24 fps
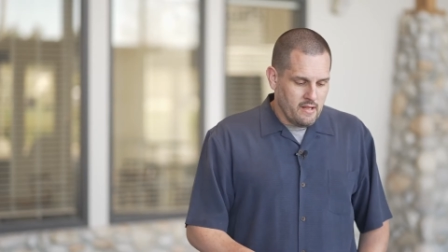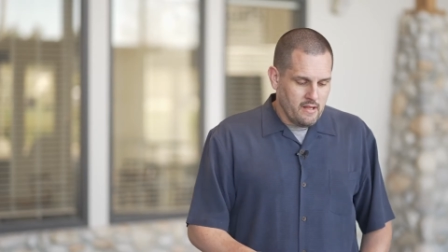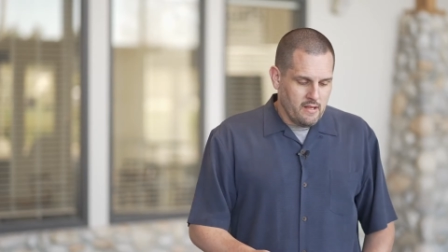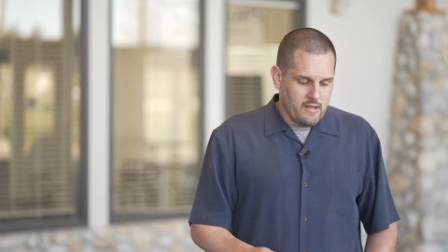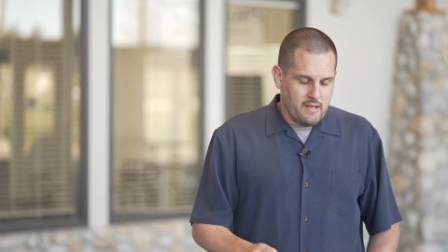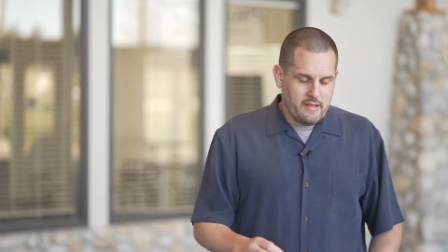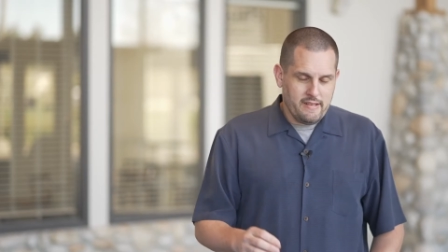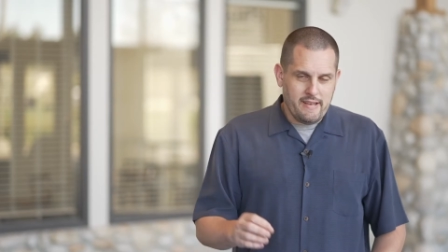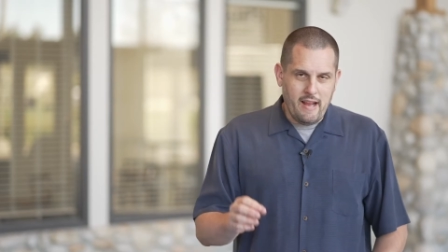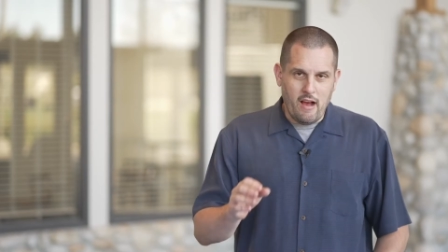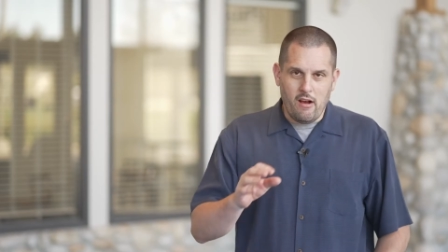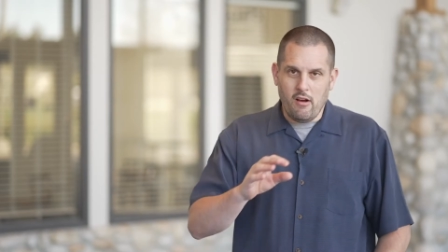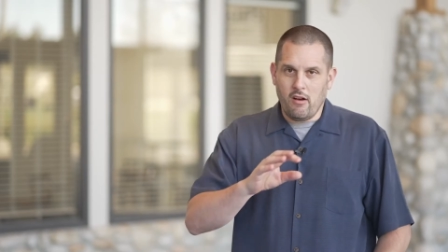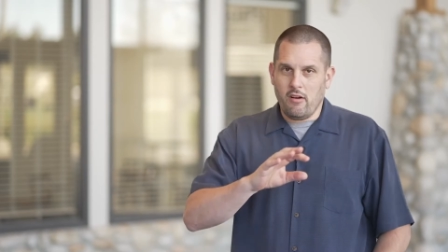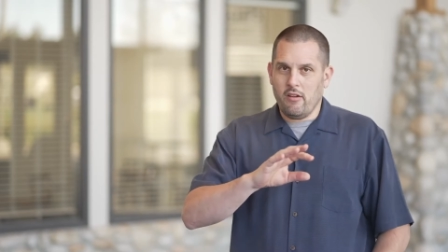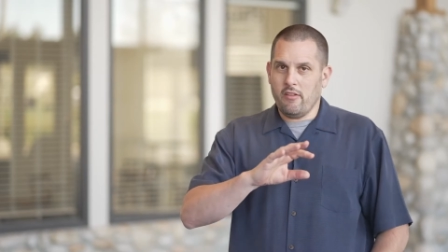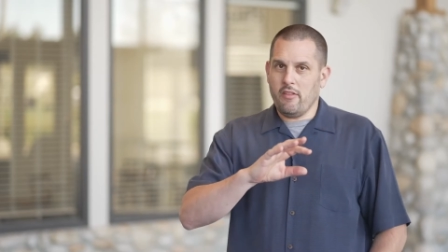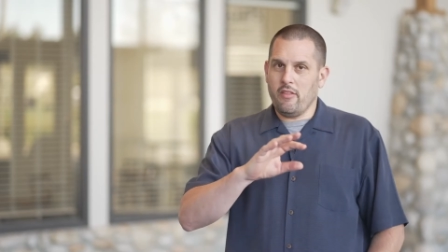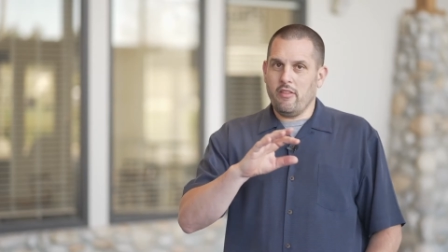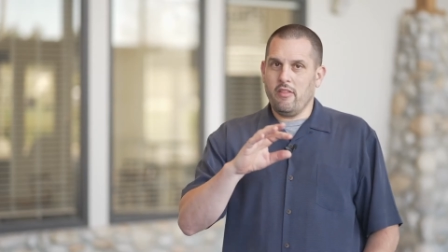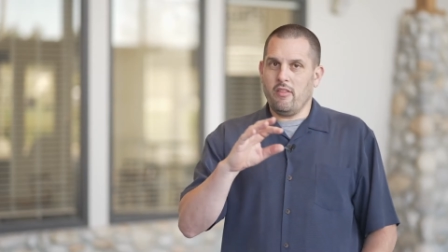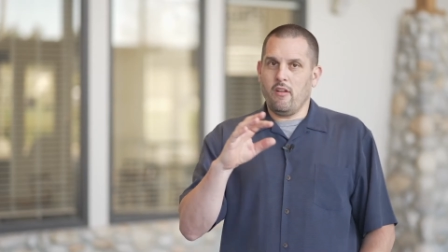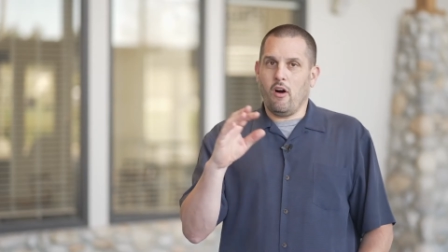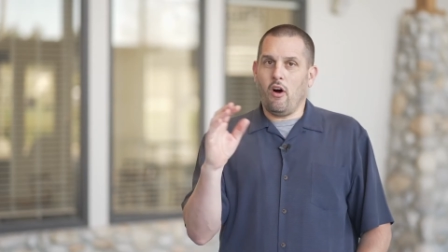Now,
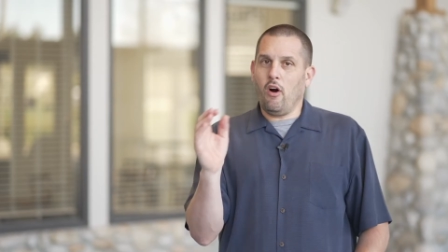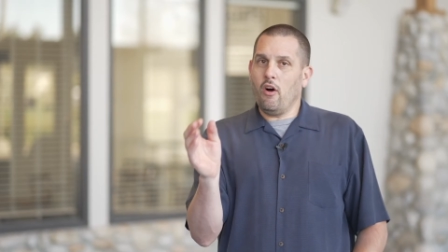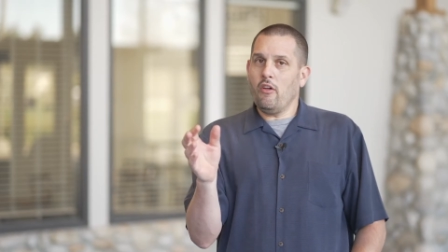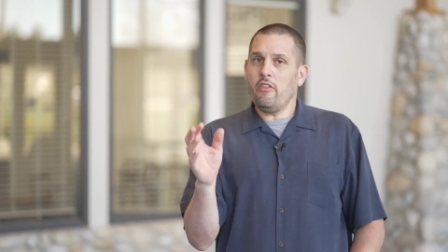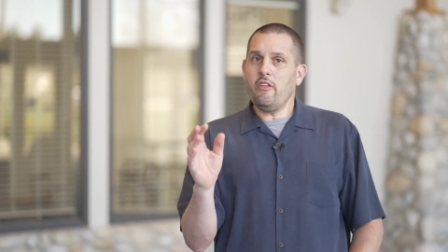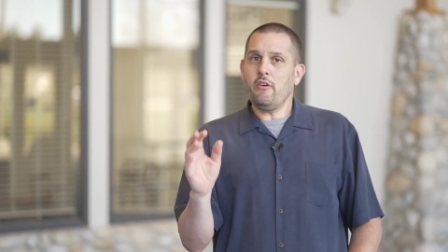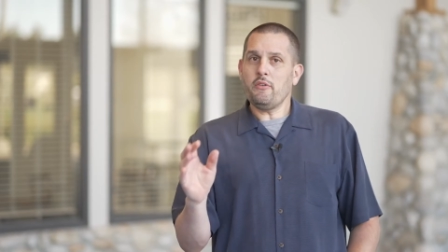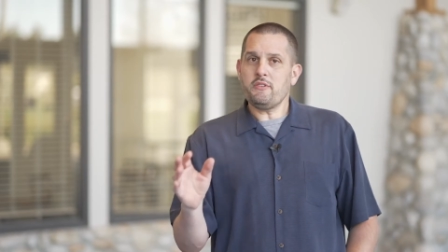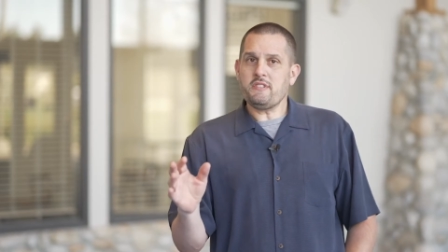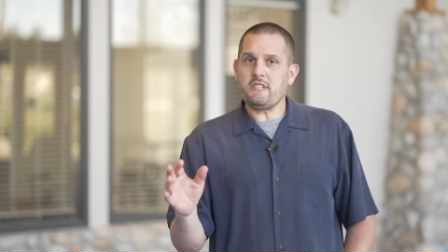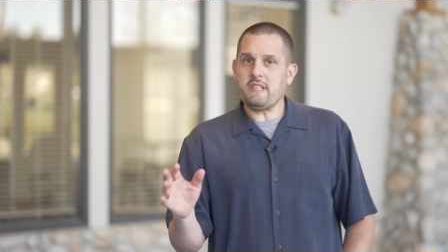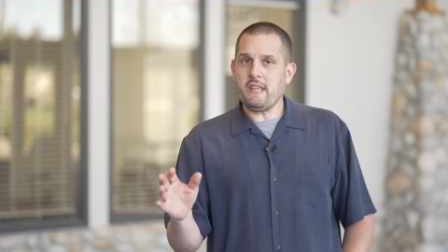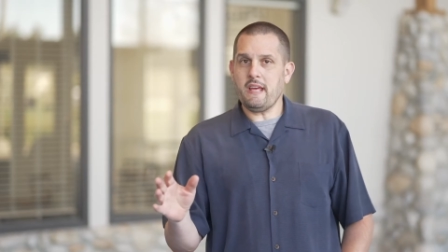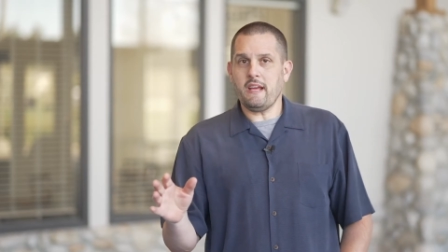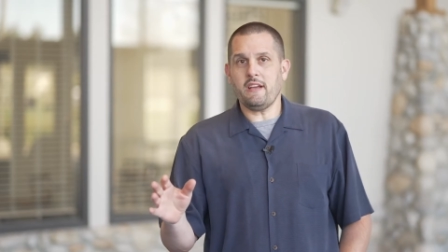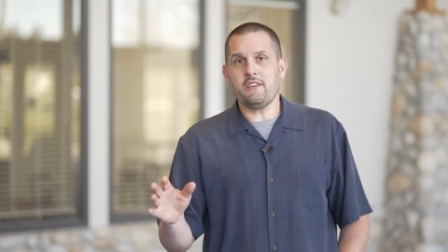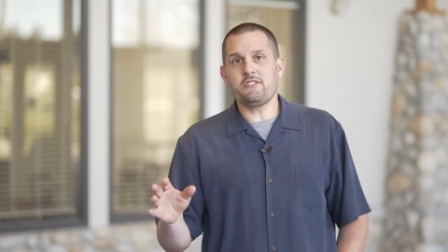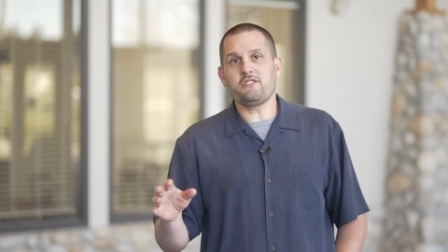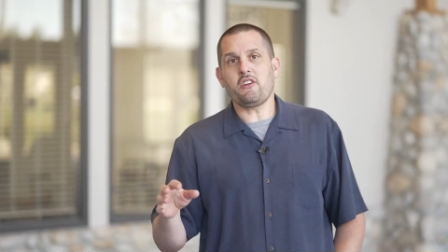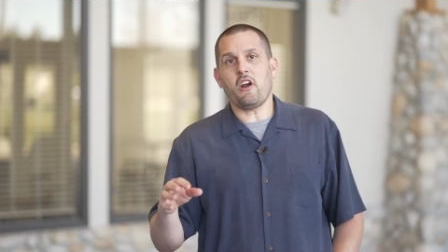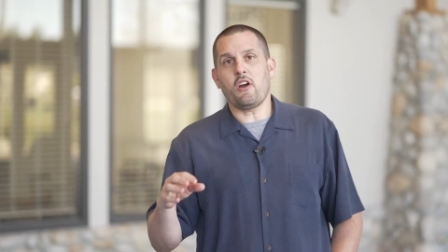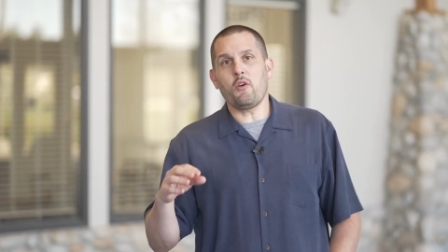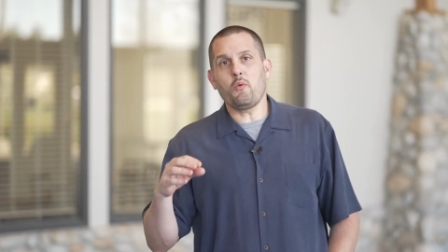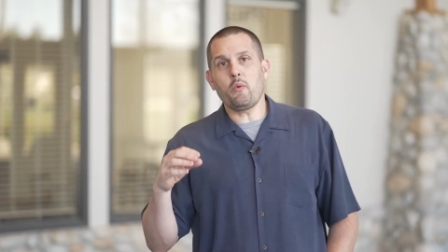all those
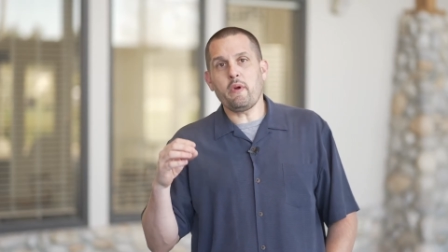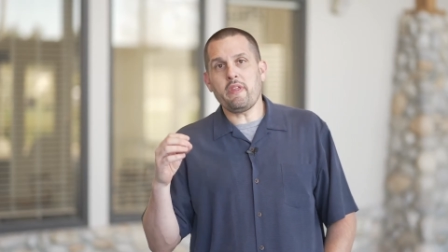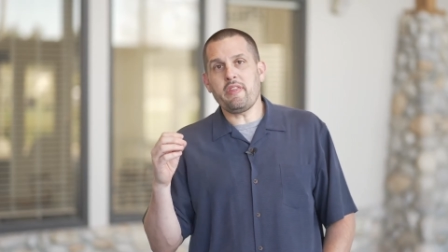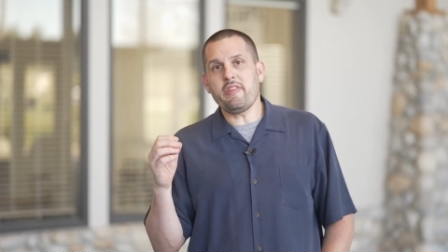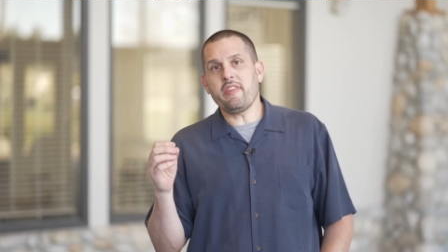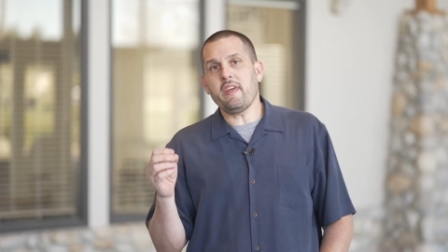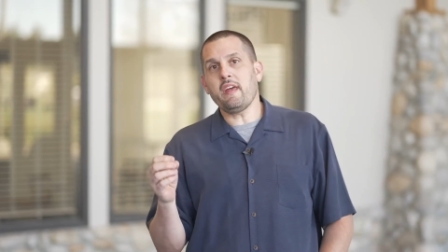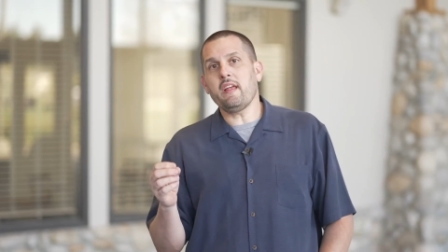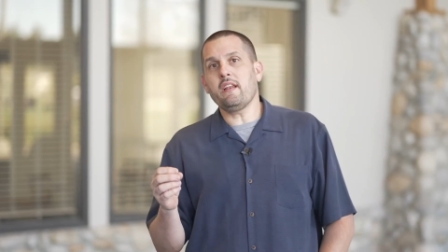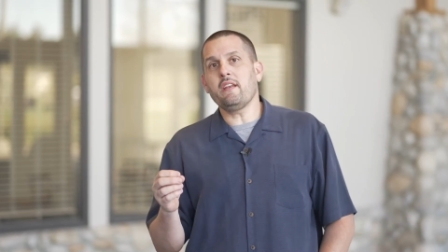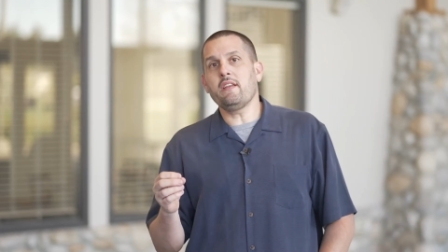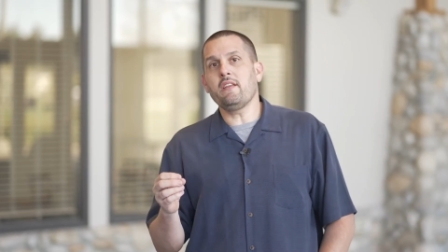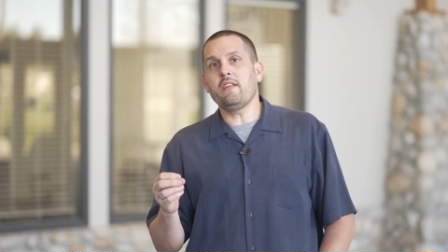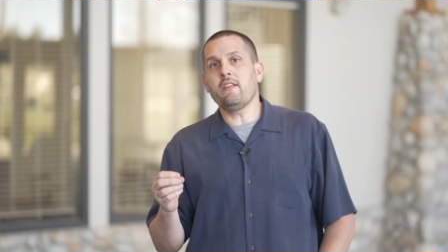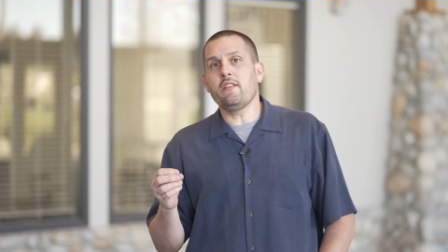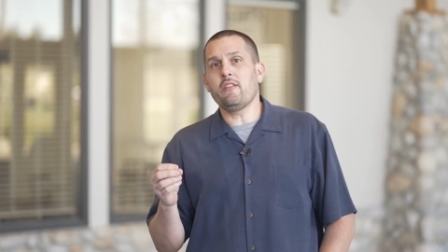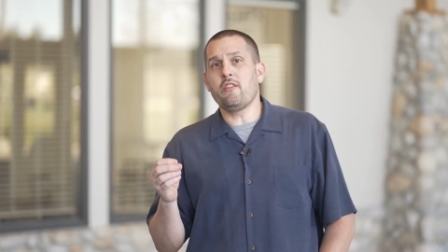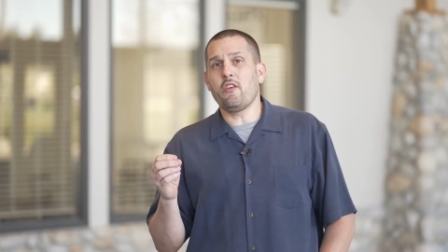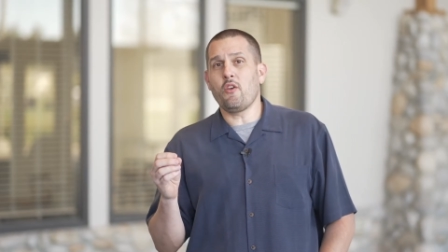things are within